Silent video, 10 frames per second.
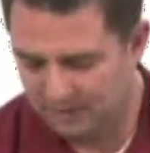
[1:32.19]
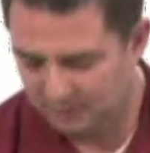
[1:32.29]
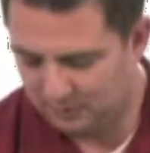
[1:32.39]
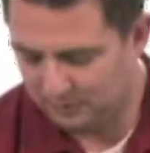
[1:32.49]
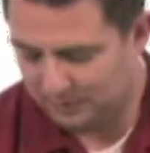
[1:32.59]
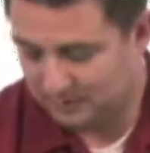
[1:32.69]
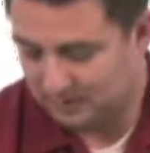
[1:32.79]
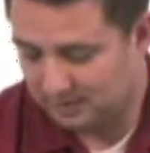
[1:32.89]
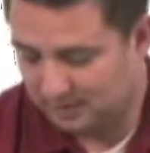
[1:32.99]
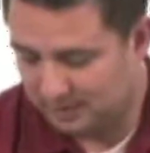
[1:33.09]
If you look at
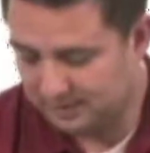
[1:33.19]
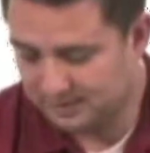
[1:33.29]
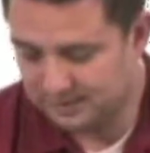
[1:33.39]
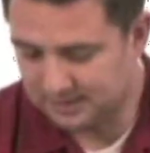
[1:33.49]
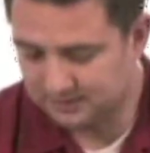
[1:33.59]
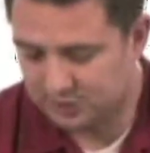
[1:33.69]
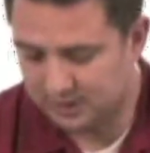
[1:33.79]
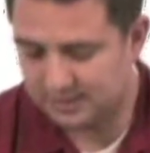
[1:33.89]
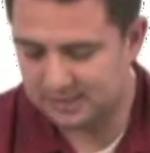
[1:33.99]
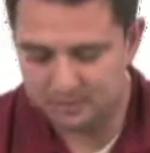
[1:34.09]
the instance of
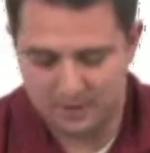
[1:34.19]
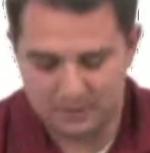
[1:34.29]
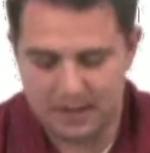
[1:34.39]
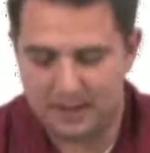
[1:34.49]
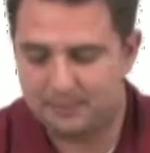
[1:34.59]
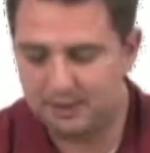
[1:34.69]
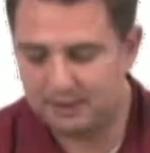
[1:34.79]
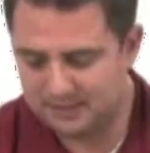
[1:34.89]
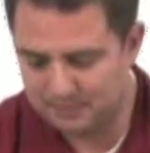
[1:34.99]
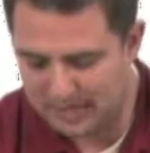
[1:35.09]
Jesus being
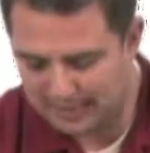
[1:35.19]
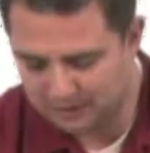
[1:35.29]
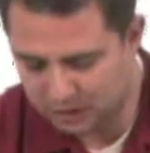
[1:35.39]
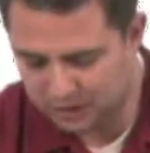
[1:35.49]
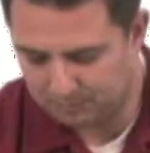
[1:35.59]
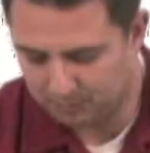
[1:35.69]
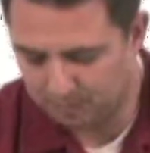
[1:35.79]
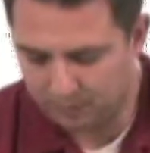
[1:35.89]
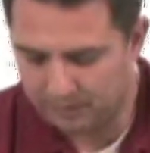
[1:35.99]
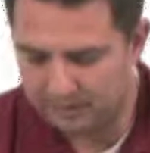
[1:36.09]
baptized in Matthew chapter
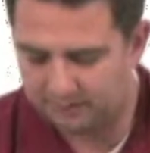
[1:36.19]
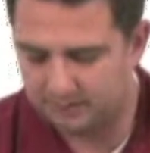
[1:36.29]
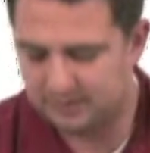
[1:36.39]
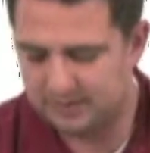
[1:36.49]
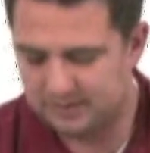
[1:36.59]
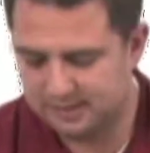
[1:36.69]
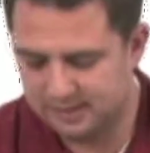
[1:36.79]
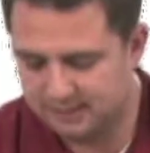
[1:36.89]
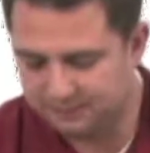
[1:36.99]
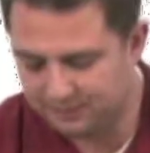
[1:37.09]
3 and verse
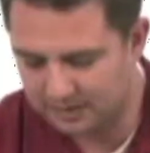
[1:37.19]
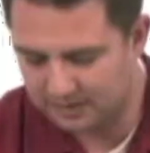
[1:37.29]
16,